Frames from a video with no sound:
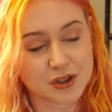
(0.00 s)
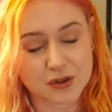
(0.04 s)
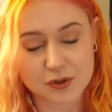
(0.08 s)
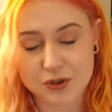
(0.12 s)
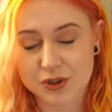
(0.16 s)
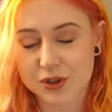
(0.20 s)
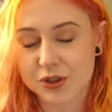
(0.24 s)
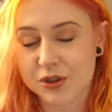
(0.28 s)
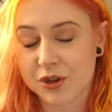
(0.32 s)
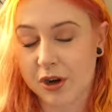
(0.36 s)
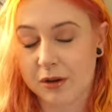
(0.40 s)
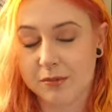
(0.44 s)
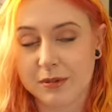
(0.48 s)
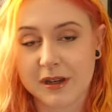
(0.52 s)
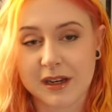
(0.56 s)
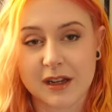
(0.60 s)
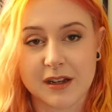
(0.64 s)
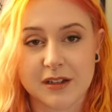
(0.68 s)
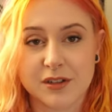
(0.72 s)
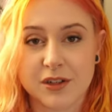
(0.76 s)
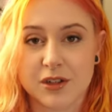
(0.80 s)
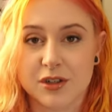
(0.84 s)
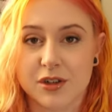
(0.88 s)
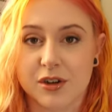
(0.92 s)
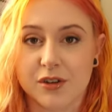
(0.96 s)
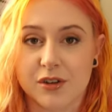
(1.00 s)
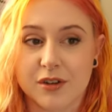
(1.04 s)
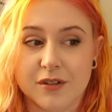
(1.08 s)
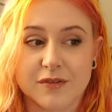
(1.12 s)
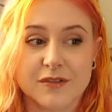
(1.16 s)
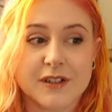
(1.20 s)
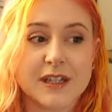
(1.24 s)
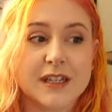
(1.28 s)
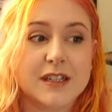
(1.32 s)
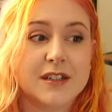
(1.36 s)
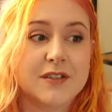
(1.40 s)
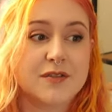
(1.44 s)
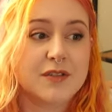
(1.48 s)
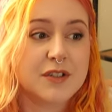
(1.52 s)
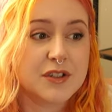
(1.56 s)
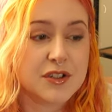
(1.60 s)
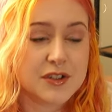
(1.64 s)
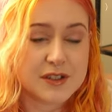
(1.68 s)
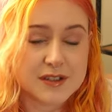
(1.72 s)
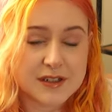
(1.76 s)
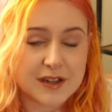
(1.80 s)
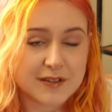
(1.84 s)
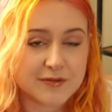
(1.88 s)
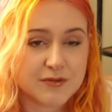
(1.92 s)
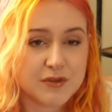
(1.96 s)
you should not be letting your dog off lead if it
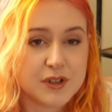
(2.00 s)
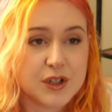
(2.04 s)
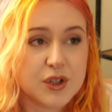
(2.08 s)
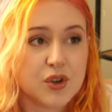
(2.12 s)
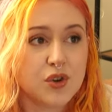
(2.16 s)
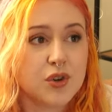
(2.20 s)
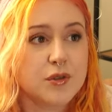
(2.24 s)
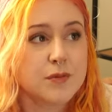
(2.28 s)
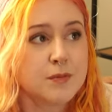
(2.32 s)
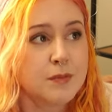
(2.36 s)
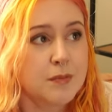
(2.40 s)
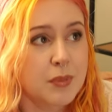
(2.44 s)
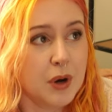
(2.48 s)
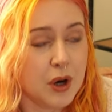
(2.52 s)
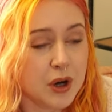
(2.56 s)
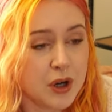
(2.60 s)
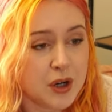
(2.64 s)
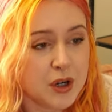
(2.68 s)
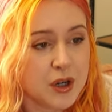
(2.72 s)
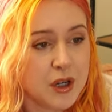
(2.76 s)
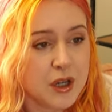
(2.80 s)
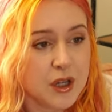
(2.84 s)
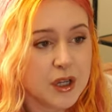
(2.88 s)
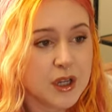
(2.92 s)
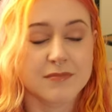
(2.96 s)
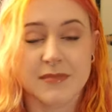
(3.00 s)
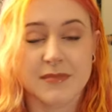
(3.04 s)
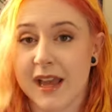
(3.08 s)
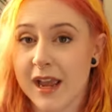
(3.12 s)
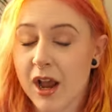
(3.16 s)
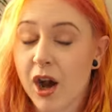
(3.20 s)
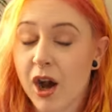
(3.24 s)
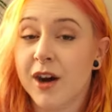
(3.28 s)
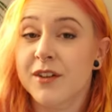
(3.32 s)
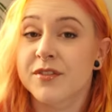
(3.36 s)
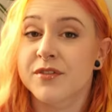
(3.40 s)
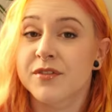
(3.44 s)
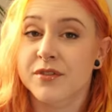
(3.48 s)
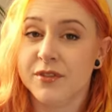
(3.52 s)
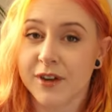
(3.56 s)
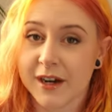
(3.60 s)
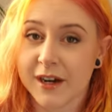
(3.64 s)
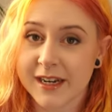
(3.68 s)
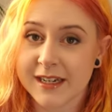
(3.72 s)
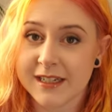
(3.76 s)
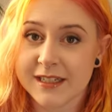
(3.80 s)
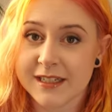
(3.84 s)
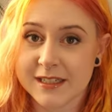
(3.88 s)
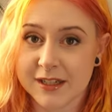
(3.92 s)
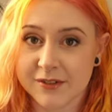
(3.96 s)
doesn't have recall, but they are
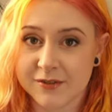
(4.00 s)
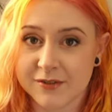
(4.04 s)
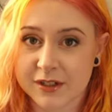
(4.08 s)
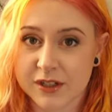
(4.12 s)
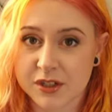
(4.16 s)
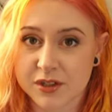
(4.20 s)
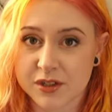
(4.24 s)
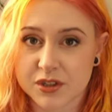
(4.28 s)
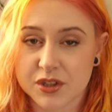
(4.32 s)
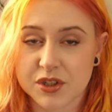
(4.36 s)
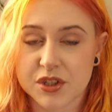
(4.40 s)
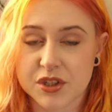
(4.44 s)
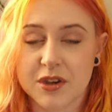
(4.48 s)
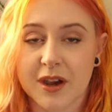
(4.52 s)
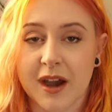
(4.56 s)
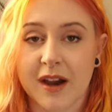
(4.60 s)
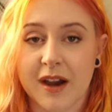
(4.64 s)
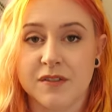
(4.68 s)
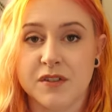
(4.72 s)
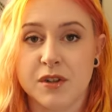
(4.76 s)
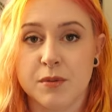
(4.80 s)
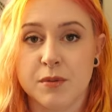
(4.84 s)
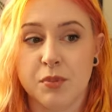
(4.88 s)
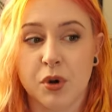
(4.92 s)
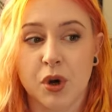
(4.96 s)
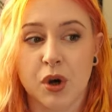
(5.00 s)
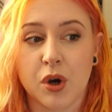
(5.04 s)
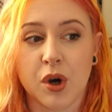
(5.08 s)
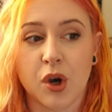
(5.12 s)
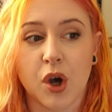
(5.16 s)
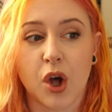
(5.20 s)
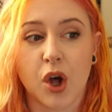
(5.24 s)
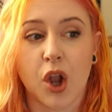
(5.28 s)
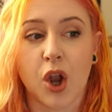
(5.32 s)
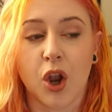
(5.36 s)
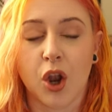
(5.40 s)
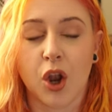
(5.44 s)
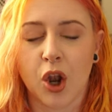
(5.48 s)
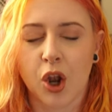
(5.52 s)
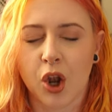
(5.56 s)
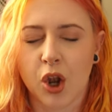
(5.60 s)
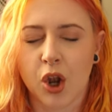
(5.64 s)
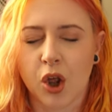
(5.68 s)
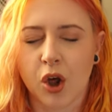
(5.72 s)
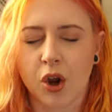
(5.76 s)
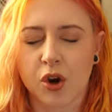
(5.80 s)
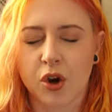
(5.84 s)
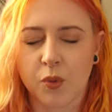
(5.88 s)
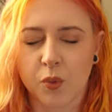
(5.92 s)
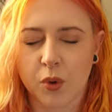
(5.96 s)
freaking difficult, so you have to put a
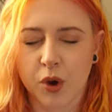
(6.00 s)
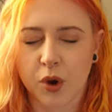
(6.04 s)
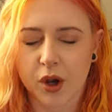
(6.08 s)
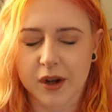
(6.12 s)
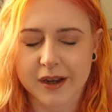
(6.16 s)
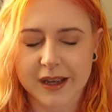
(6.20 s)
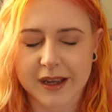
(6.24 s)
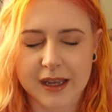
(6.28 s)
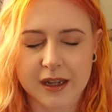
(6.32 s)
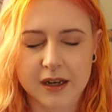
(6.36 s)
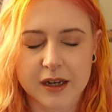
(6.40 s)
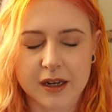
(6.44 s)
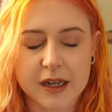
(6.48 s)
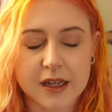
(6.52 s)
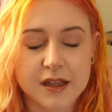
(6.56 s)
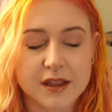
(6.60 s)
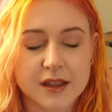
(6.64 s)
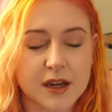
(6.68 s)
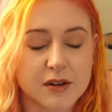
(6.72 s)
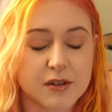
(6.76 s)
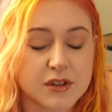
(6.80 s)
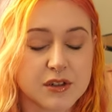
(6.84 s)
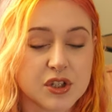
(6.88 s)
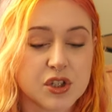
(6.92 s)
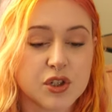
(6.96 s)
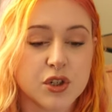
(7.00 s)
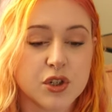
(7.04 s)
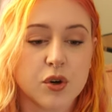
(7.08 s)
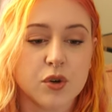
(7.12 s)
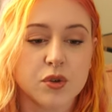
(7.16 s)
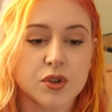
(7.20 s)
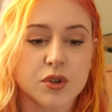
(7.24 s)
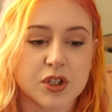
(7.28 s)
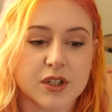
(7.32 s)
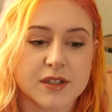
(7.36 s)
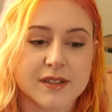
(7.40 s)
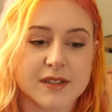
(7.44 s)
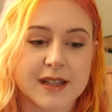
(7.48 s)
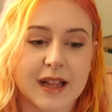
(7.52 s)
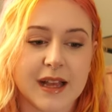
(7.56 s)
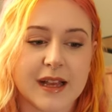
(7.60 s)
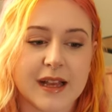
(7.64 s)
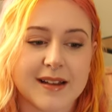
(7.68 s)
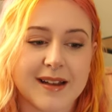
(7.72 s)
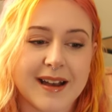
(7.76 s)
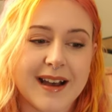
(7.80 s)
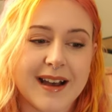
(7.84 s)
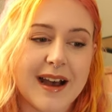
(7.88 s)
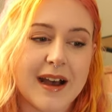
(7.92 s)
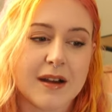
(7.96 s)
lot of work in. There is no just
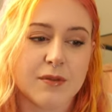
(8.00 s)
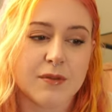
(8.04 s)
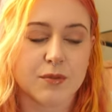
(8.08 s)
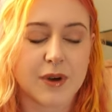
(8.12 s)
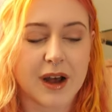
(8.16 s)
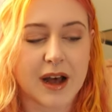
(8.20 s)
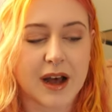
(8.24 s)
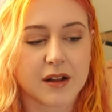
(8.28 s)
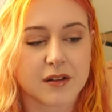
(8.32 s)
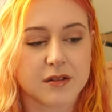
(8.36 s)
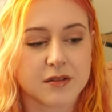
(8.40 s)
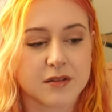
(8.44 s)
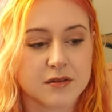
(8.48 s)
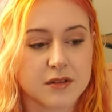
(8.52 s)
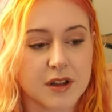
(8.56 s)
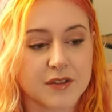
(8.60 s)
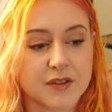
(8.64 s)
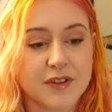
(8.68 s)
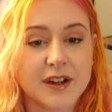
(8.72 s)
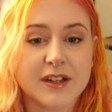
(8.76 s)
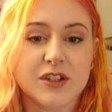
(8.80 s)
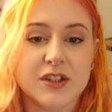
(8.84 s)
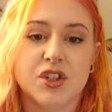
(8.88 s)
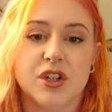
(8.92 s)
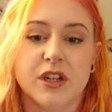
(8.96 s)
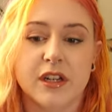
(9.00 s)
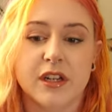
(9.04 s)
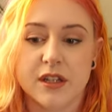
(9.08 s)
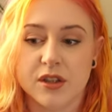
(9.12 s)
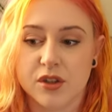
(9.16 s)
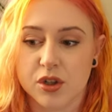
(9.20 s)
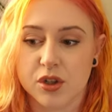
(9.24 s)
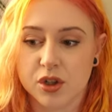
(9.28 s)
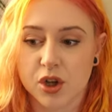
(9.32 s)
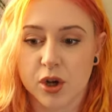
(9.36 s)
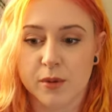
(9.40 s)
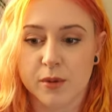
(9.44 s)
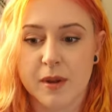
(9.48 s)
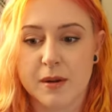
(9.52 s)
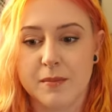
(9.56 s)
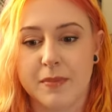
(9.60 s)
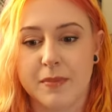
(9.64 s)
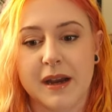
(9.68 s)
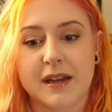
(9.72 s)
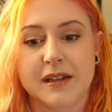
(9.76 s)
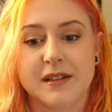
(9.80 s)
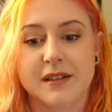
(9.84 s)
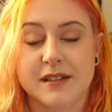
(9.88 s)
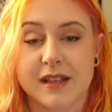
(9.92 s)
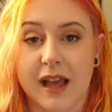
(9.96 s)
like, ah, well, eventually they'll come in
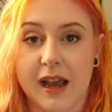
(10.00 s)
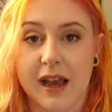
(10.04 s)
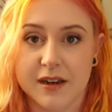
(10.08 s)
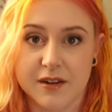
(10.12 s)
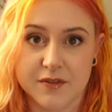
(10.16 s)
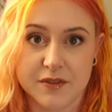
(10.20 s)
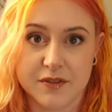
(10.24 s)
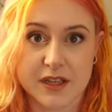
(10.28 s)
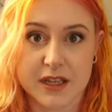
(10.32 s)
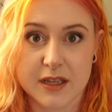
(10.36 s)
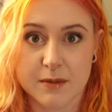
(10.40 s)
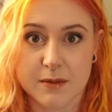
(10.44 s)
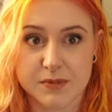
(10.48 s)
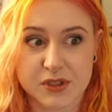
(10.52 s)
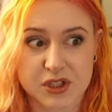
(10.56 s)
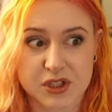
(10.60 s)
by your side if you keep